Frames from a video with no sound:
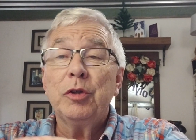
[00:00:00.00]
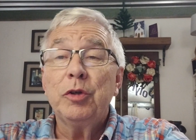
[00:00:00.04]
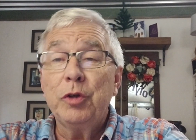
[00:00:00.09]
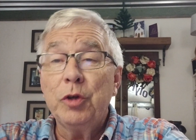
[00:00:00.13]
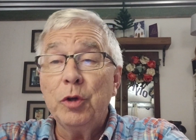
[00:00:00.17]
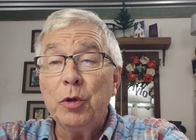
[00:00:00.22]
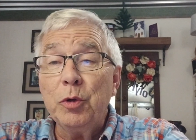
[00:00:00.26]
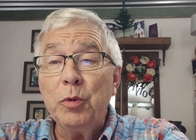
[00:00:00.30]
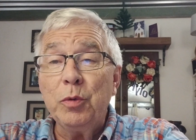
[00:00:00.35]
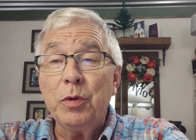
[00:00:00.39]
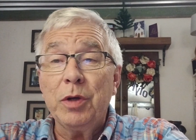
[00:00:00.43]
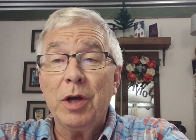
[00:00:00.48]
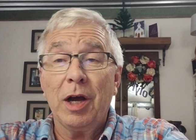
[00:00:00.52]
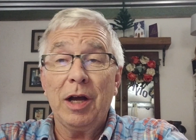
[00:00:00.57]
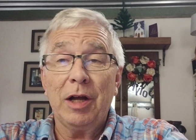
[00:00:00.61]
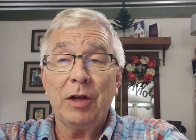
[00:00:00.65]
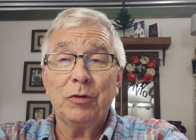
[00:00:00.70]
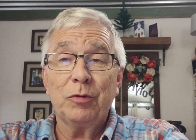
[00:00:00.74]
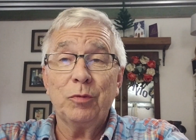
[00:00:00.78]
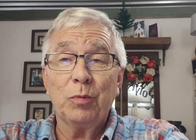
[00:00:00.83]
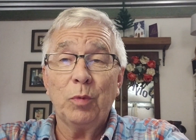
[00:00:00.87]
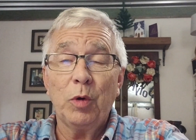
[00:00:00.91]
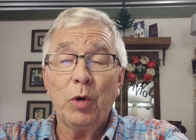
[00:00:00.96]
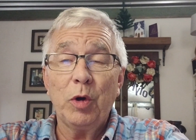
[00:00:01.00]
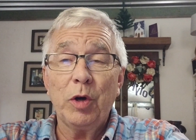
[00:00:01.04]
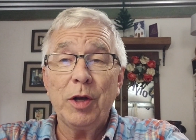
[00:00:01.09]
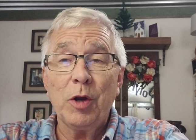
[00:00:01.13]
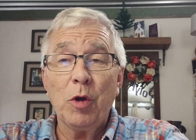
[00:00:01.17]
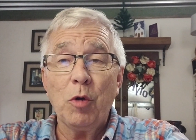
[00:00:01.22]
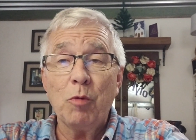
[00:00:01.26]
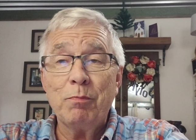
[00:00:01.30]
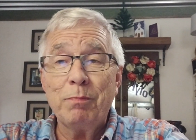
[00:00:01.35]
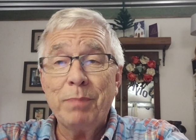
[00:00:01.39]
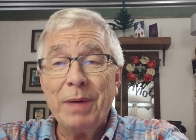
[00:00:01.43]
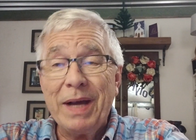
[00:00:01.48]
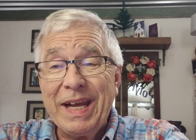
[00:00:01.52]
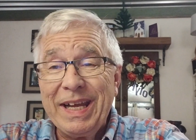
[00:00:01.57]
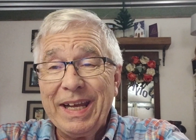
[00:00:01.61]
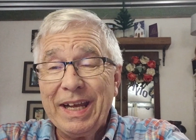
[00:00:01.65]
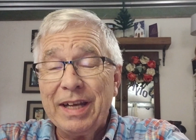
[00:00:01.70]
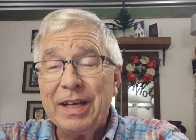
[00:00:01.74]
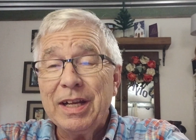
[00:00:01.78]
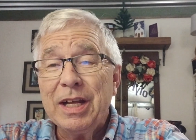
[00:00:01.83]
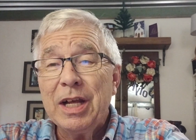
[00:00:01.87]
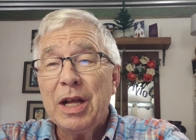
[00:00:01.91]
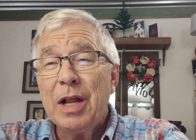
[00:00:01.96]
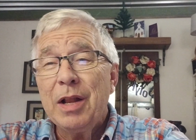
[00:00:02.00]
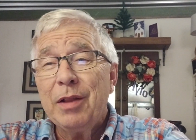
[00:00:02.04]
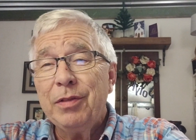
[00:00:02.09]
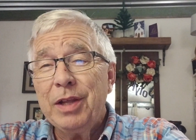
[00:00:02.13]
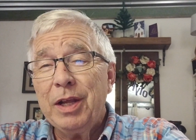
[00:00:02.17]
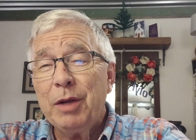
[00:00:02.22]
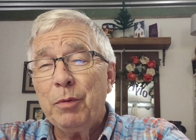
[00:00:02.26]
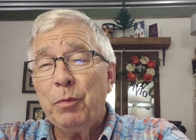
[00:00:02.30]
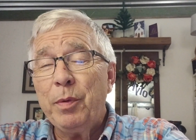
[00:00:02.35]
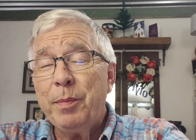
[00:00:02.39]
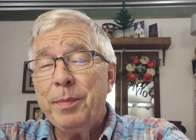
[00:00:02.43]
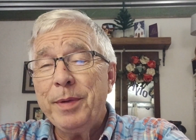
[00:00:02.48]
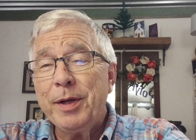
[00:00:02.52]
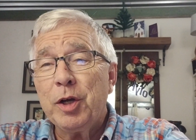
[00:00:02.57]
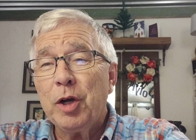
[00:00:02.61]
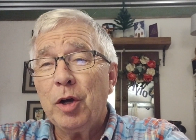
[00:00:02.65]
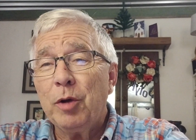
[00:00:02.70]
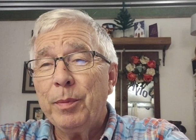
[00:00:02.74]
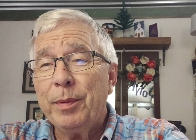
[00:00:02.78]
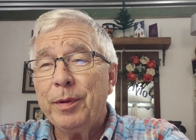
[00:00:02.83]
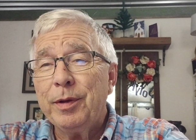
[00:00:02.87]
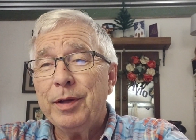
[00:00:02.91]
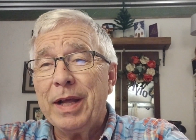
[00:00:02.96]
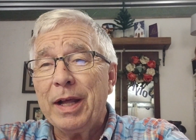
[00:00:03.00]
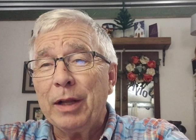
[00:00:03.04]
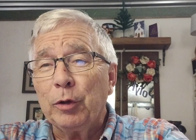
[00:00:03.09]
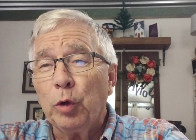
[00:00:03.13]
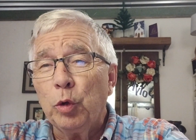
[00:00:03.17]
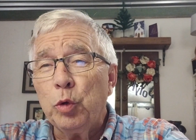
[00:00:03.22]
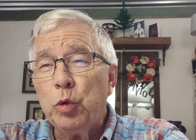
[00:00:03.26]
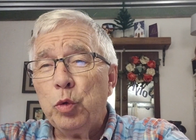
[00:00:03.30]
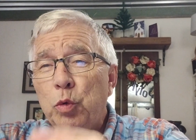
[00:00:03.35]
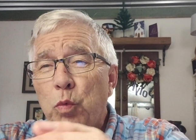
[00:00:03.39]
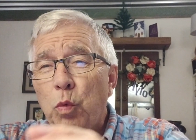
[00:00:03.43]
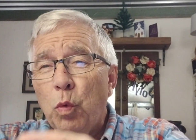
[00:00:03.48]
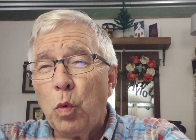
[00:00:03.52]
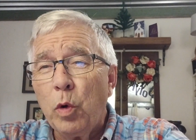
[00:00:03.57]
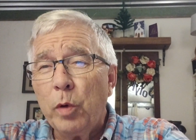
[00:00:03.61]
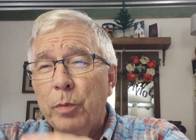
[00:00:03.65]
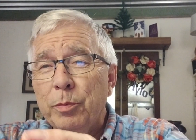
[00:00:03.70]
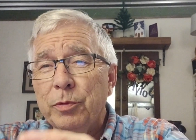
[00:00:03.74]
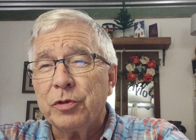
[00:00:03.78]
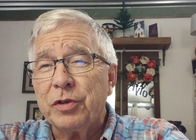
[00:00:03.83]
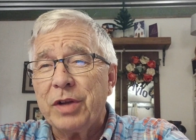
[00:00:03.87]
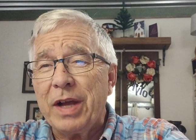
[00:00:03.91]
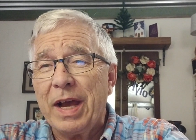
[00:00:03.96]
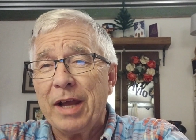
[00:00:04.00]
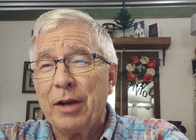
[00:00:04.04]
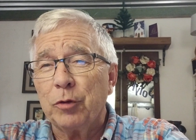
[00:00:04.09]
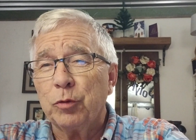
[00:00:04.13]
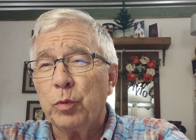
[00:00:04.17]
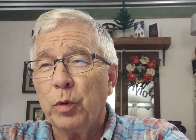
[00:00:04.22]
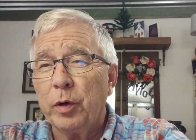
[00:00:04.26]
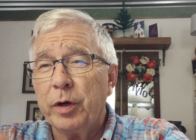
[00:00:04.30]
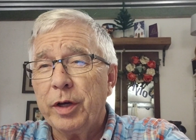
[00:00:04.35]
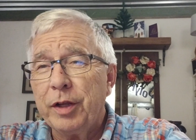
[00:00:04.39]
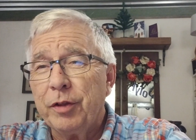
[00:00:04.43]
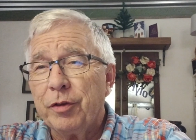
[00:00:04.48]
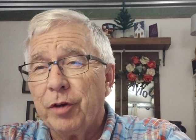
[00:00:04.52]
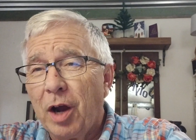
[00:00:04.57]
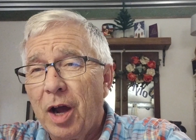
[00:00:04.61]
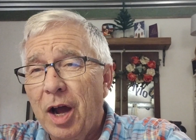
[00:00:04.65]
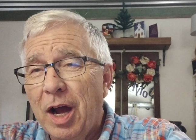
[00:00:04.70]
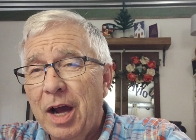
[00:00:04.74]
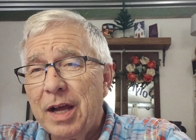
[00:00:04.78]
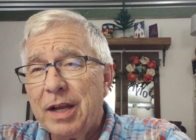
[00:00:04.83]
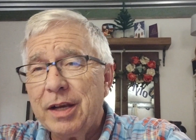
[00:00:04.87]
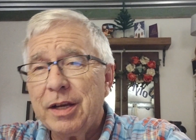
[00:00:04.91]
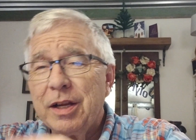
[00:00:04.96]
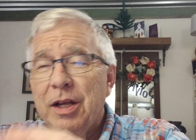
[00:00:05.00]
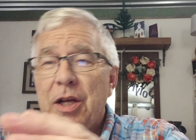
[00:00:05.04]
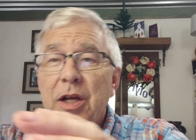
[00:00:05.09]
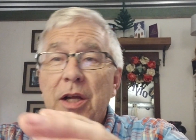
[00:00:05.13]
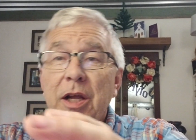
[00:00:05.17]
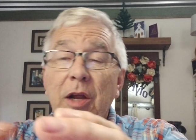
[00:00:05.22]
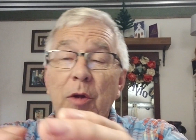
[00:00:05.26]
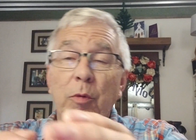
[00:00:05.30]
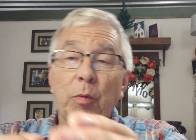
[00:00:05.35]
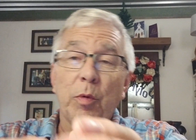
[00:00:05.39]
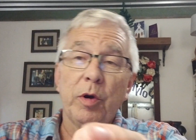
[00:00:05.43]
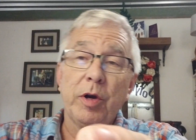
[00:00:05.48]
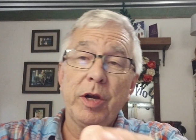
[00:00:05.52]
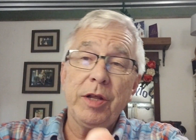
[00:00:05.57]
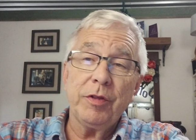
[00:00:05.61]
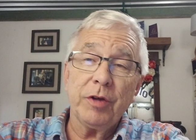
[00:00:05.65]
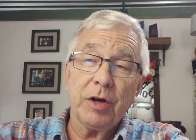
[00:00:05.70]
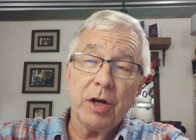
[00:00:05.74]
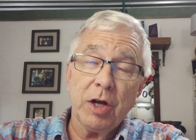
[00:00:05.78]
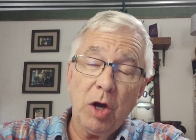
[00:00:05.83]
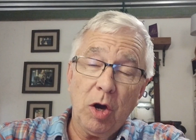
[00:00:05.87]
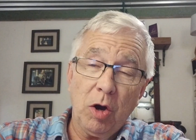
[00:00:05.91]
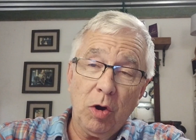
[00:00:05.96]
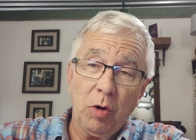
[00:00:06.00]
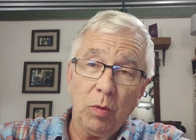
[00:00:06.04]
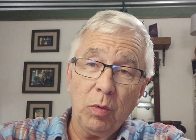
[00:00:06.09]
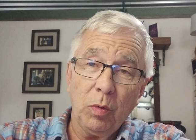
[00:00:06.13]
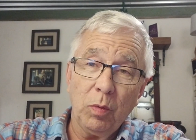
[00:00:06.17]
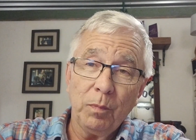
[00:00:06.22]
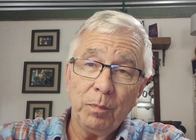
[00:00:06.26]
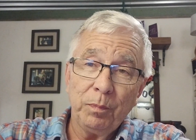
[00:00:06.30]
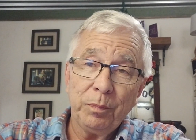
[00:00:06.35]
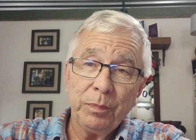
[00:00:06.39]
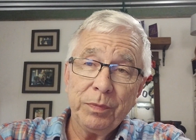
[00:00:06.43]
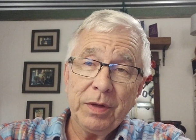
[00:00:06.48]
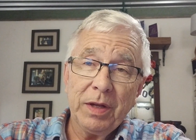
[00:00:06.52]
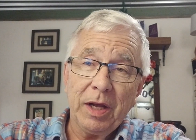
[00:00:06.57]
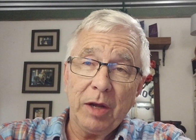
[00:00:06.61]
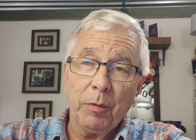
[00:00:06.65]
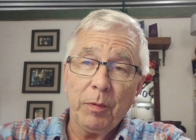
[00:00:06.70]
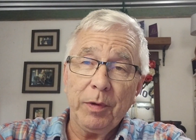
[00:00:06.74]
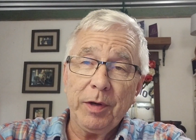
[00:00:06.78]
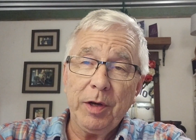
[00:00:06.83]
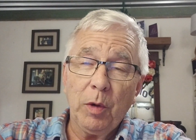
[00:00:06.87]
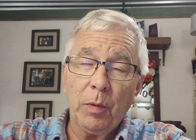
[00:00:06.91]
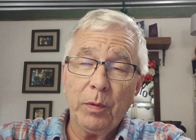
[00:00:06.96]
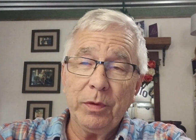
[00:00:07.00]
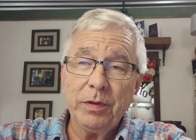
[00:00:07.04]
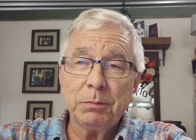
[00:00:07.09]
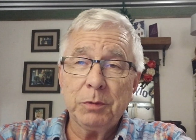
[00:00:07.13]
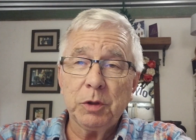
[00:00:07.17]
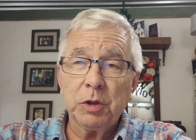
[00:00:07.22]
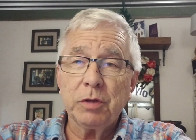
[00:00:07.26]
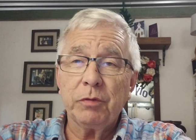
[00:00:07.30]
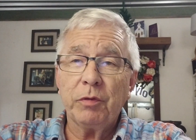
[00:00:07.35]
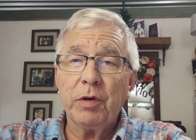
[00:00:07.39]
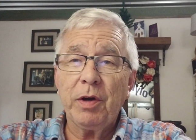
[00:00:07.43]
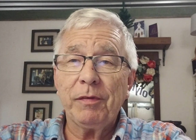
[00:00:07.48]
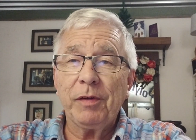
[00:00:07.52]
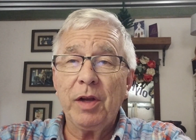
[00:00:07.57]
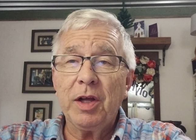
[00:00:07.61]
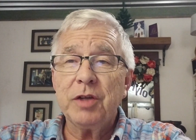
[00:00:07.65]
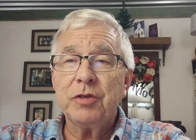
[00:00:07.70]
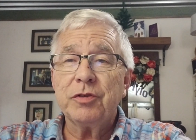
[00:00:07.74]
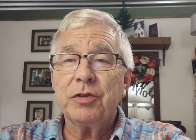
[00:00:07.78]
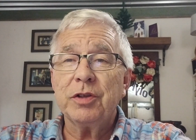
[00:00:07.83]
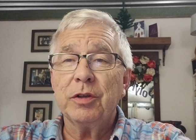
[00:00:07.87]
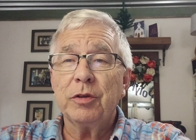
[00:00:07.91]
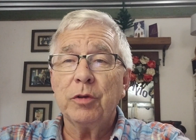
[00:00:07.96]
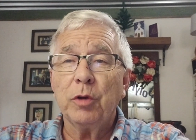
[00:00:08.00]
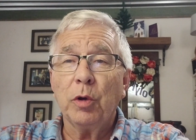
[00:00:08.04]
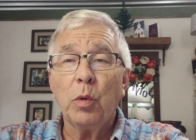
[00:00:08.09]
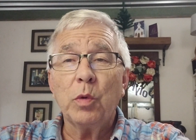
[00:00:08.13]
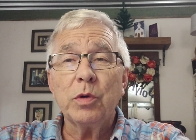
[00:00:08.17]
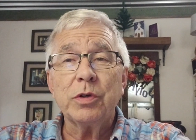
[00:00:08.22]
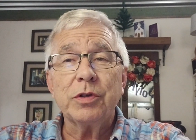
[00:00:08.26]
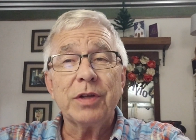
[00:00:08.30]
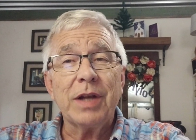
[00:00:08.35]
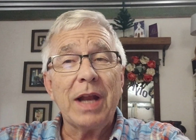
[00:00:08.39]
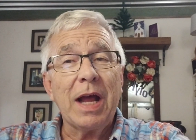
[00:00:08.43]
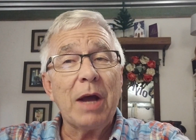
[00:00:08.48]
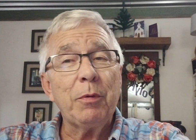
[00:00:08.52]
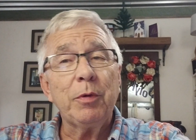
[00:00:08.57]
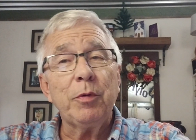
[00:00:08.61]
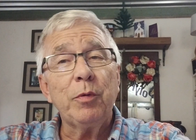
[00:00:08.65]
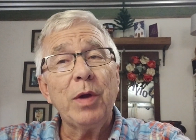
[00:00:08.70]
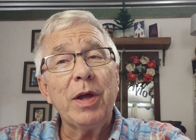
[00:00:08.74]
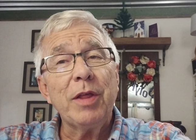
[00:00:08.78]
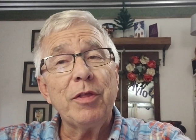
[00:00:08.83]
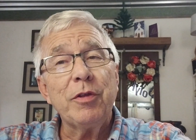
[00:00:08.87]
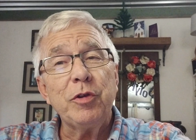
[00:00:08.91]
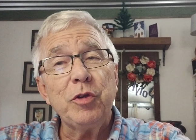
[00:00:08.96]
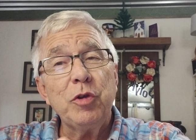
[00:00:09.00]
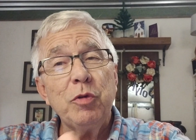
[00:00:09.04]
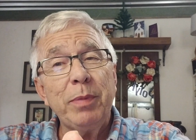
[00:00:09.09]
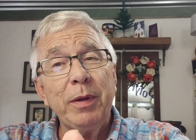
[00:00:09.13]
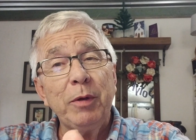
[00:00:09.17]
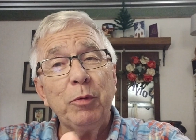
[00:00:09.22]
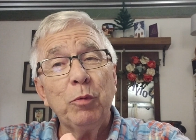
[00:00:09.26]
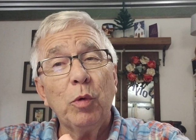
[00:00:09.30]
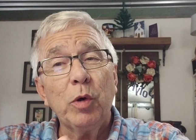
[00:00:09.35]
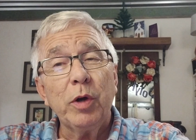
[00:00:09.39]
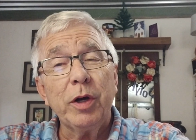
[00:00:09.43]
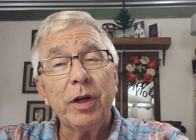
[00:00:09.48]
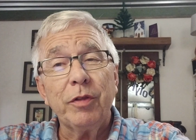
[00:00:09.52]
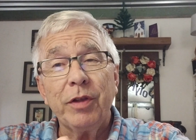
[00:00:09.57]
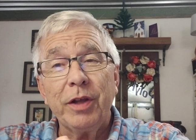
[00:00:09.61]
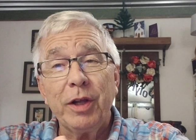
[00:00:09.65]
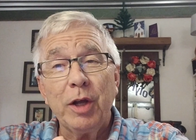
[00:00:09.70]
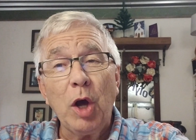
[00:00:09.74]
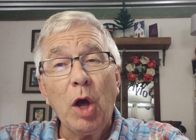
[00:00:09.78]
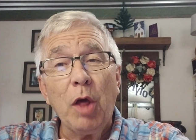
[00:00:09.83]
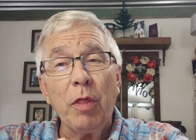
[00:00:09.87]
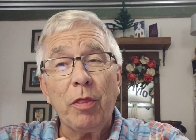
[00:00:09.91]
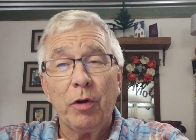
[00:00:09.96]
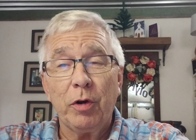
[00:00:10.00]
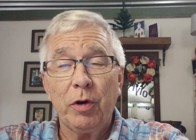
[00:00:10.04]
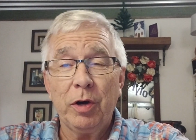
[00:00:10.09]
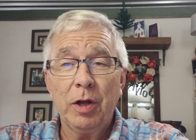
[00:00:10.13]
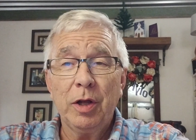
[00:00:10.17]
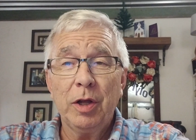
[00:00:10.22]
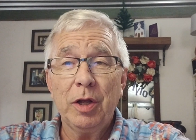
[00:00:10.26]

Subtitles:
do God's Word and obey it, then we become in that lukewarm status. We're neither hot and we're neither cold. And we know in the book of Revelation, the Lord said, "I would rather you be one or the other.